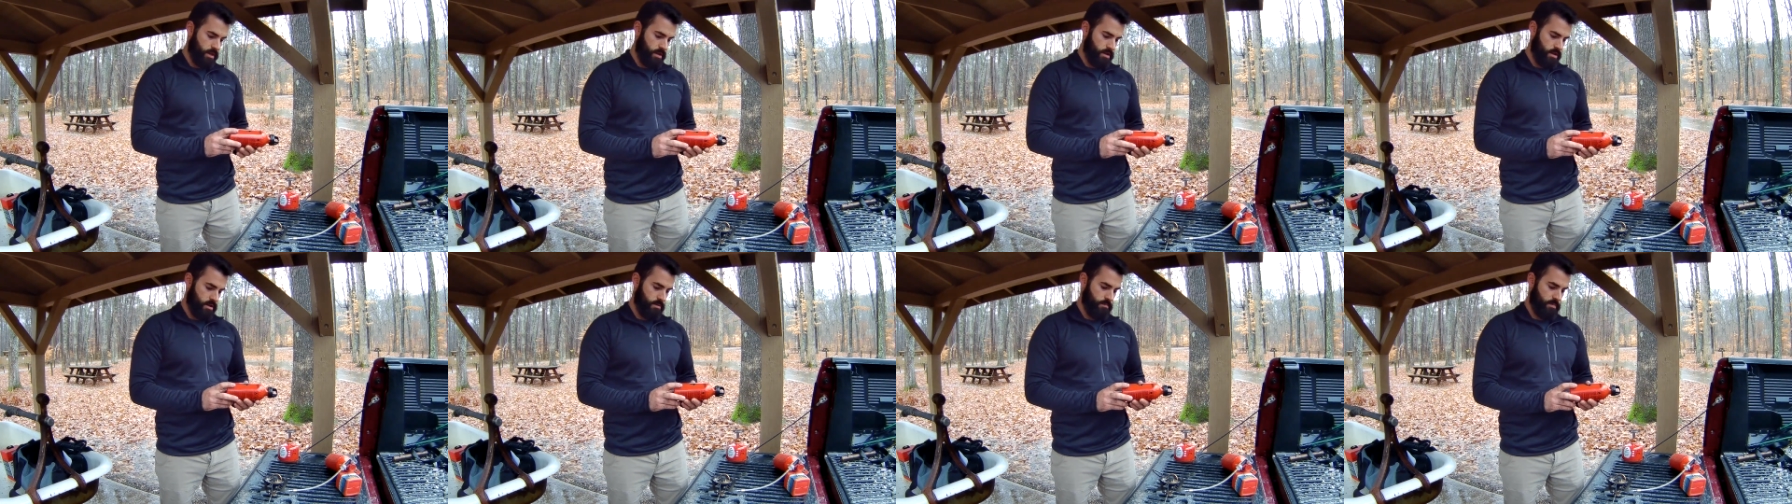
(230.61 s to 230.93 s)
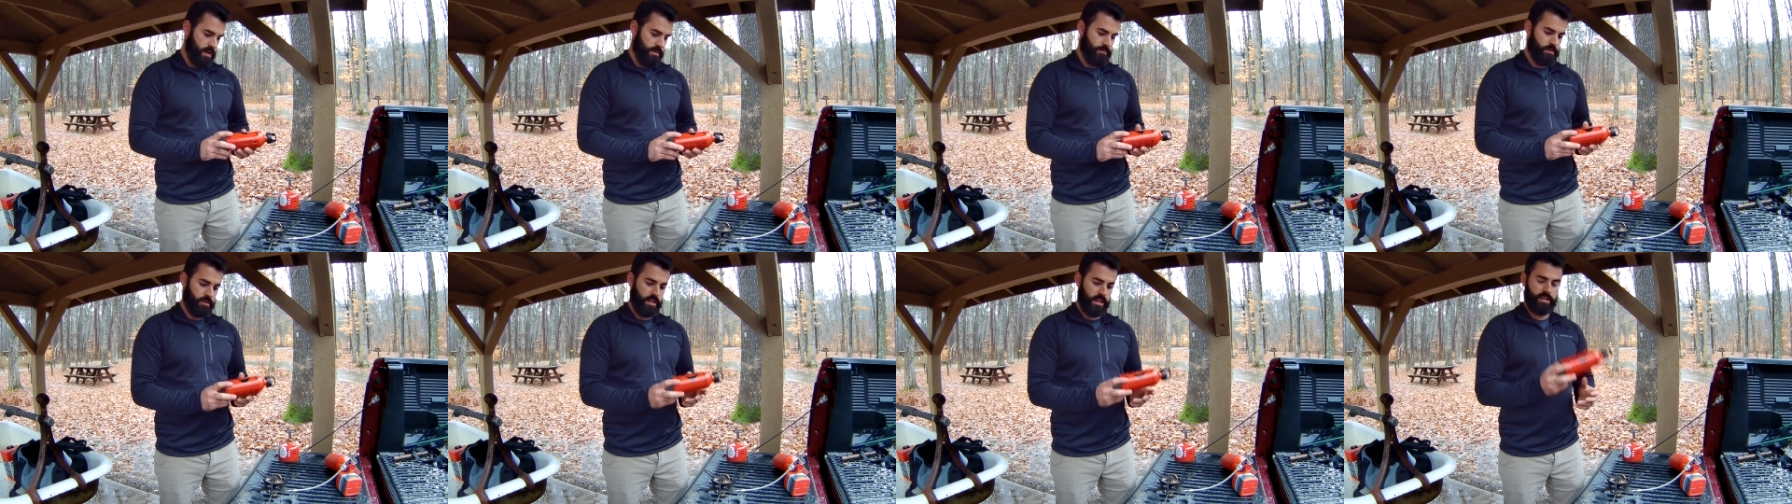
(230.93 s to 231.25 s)

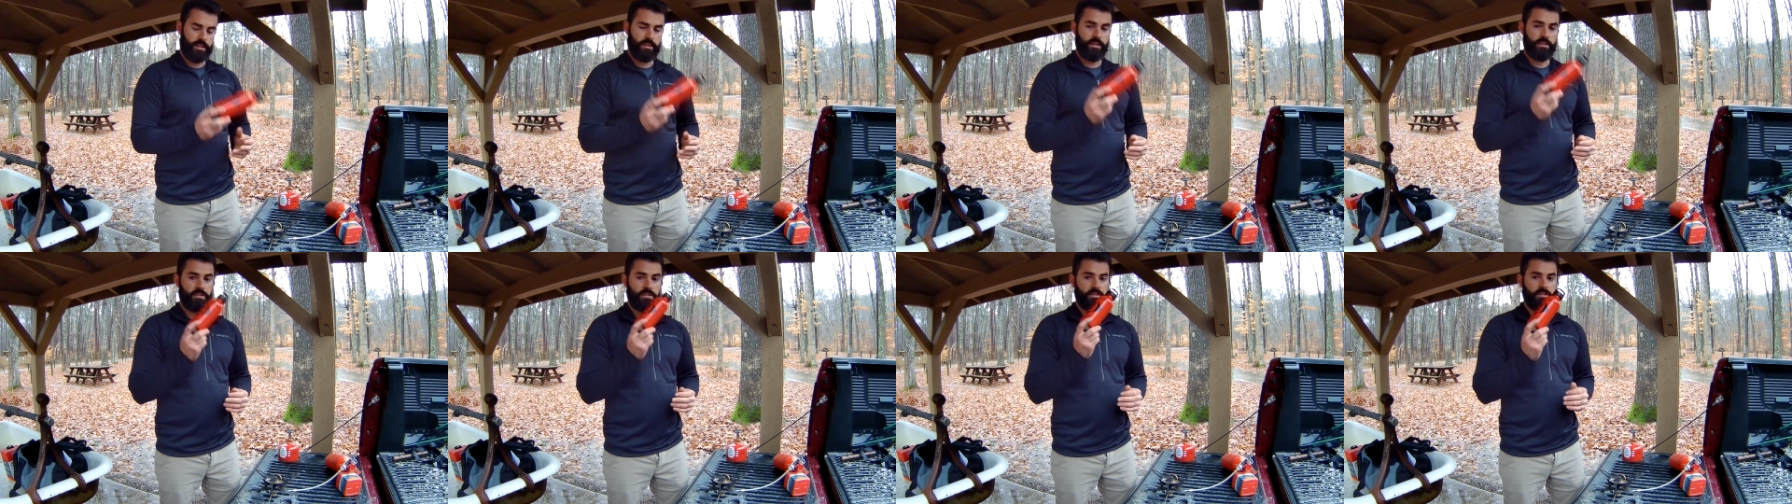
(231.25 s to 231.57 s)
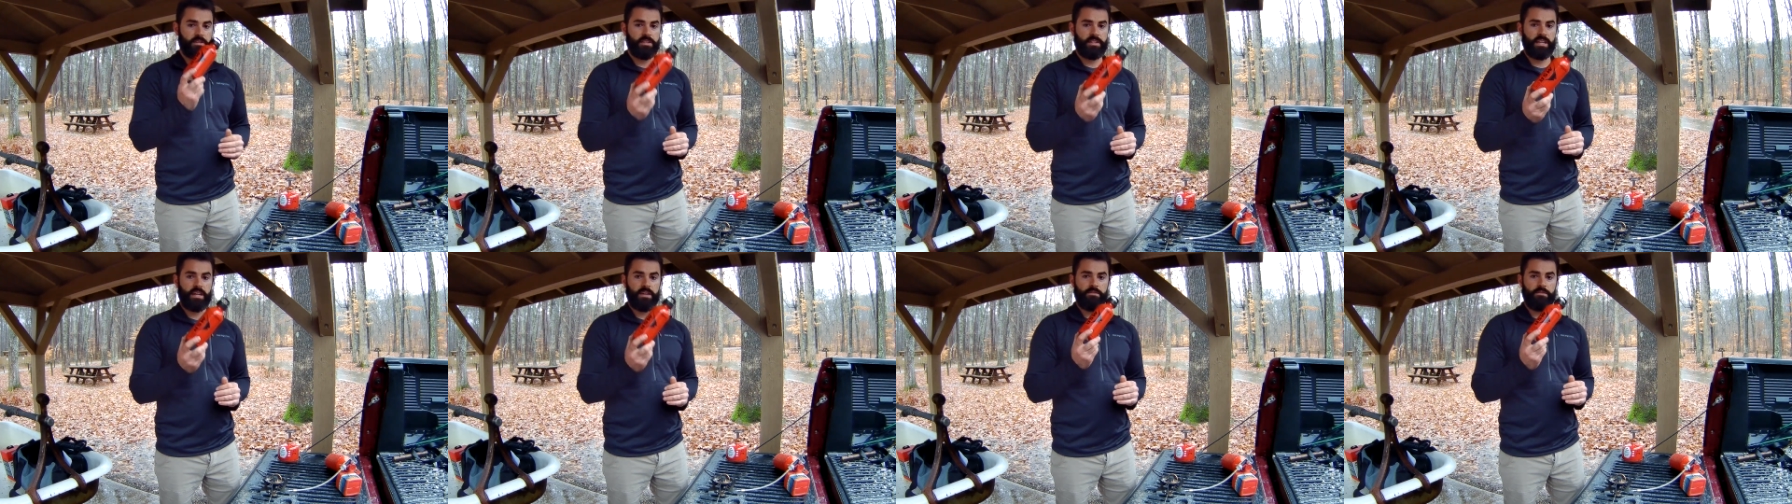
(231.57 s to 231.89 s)
I feel like this
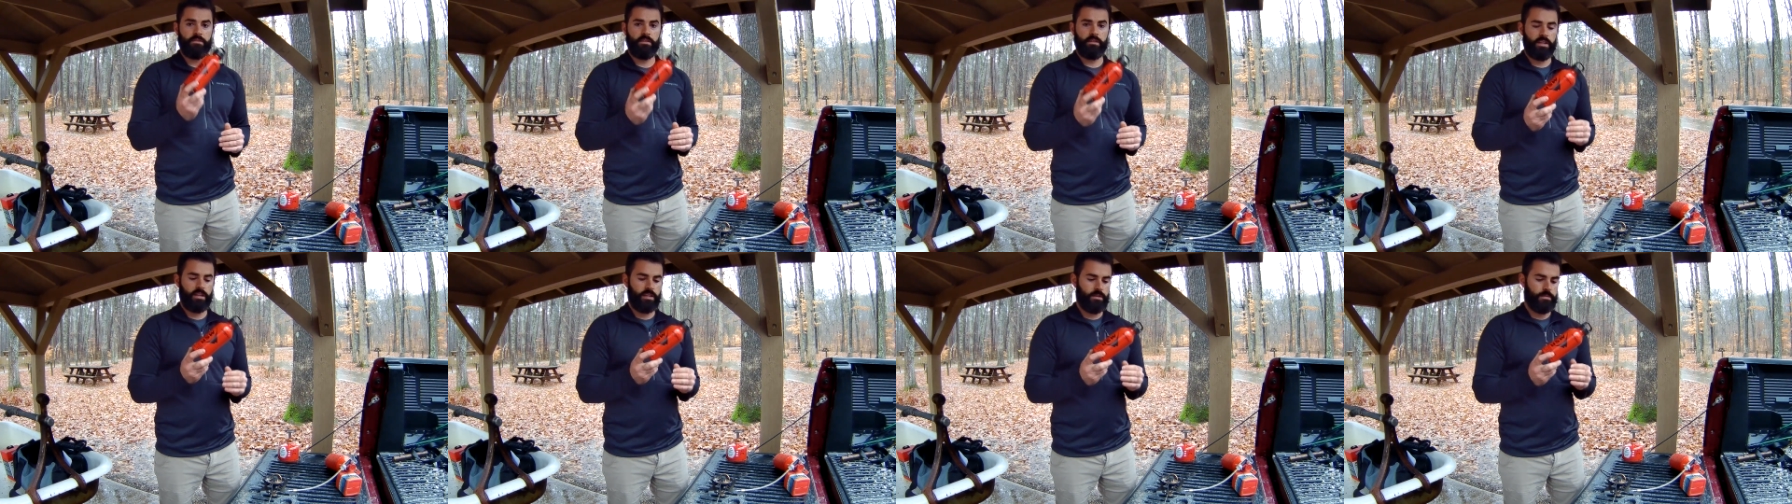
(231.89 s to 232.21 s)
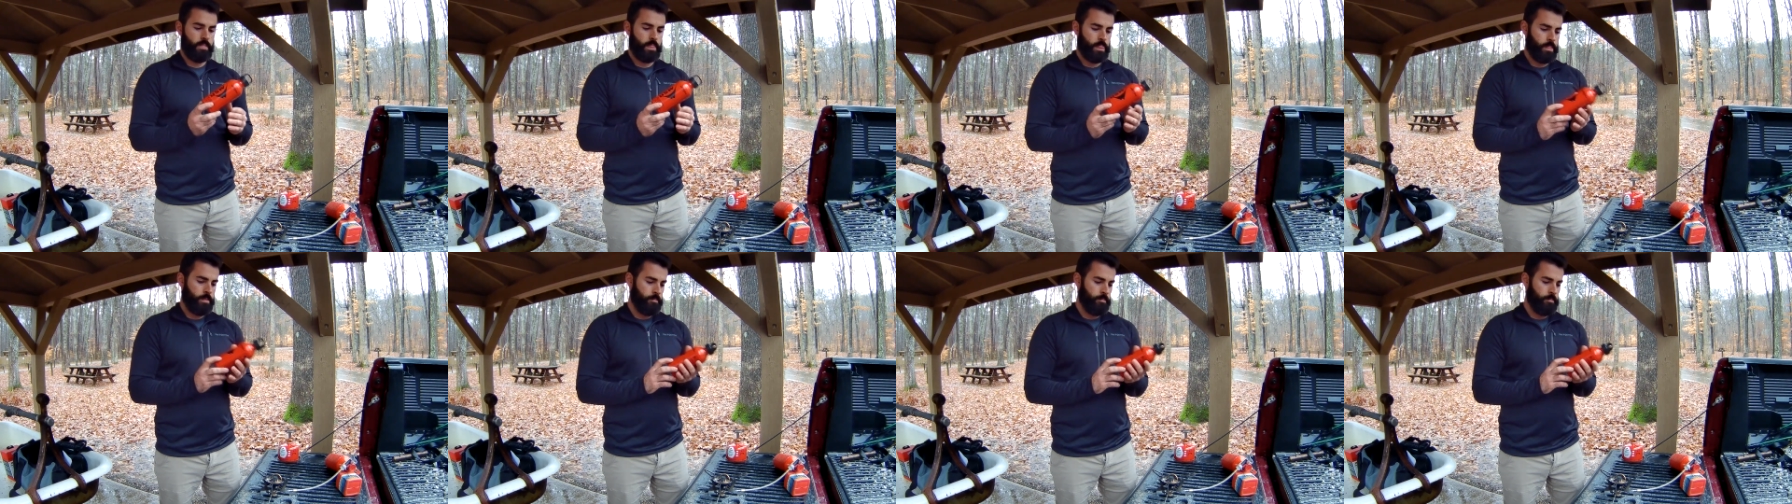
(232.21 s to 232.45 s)
is definitely